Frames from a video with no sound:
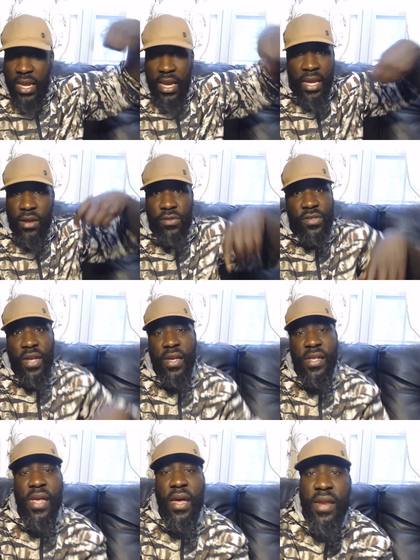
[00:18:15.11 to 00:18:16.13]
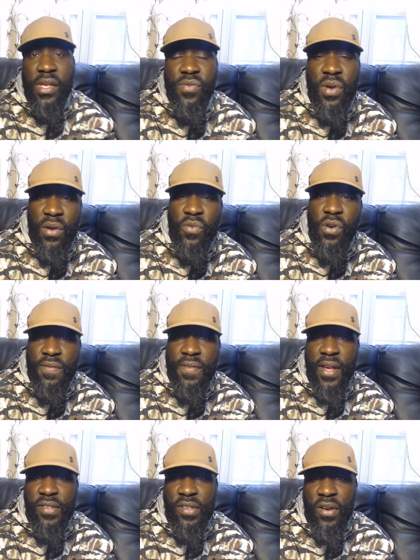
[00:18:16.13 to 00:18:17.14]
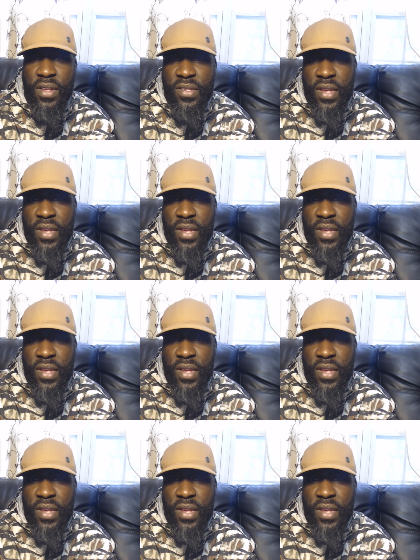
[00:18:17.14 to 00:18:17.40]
clean those things out. That's where the warfare starts